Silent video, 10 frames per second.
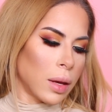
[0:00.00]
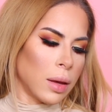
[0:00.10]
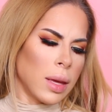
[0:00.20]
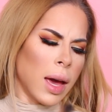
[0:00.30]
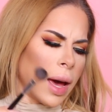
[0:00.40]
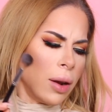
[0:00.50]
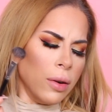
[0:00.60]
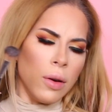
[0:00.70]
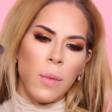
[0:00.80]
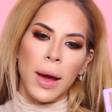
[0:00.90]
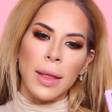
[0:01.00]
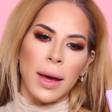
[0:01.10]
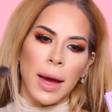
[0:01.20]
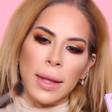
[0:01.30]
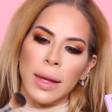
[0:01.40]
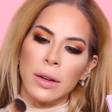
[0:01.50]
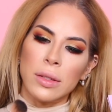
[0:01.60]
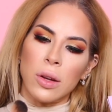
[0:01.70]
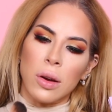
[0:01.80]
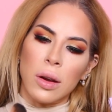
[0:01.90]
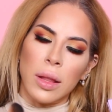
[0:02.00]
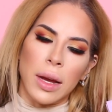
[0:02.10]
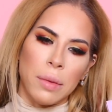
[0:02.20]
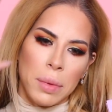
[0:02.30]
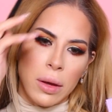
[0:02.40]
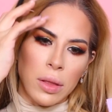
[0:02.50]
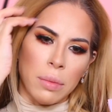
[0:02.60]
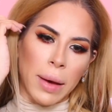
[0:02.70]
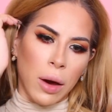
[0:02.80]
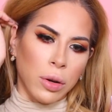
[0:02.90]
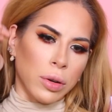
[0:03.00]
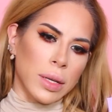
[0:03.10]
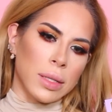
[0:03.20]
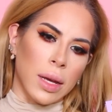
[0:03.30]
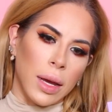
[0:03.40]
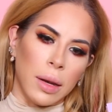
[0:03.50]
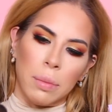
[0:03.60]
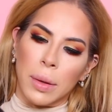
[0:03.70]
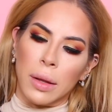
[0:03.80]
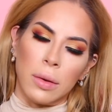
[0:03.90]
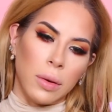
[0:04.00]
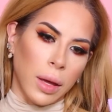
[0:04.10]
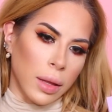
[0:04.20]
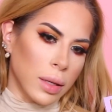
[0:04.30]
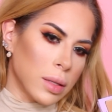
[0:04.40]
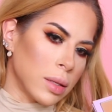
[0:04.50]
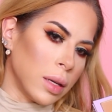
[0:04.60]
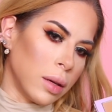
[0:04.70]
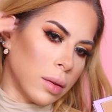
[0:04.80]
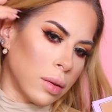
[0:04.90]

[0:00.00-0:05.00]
Yeah, I don't know why the highlighters are like a bit on the powdery side, but okay, let's see.